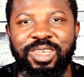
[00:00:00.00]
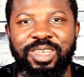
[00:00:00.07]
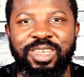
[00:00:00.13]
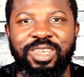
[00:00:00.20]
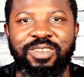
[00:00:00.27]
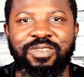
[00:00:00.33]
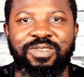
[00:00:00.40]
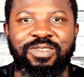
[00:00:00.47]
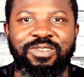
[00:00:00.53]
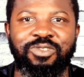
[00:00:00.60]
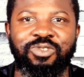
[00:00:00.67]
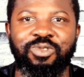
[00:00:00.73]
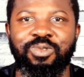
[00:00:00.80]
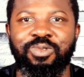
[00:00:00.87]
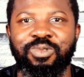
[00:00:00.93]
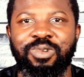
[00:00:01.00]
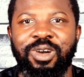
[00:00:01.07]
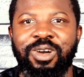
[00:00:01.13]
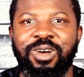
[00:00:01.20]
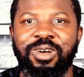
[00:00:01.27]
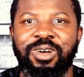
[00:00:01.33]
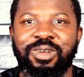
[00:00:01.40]
in case you
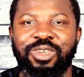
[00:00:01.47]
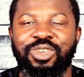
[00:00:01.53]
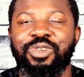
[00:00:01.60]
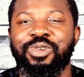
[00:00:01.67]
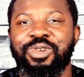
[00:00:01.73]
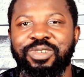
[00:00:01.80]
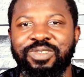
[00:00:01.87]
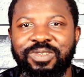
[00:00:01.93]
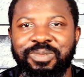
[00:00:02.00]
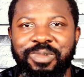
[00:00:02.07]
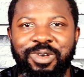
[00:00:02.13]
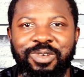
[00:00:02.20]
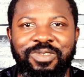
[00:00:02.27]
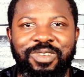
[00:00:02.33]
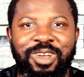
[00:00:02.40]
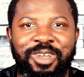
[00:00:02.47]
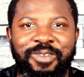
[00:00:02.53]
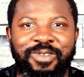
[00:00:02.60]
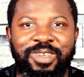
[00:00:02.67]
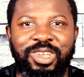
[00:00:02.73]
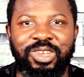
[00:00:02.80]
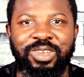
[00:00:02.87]
are curious about
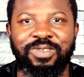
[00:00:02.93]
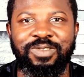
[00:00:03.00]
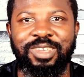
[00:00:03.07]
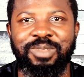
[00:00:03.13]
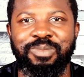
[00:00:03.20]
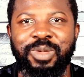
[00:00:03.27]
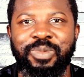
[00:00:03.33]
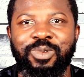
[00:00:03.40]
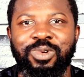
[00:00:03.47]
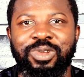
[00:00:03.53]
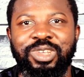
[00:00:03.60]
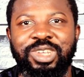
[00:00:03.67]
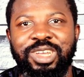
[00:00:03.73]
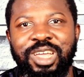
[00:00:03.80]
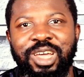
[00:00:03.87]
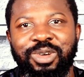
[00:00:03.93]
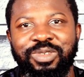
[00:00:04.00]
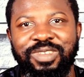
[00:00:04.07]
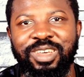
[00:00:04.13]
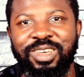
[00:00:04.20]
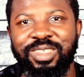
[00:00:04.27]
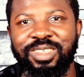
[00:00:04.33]
scarifications, then maybe you want to check out uh,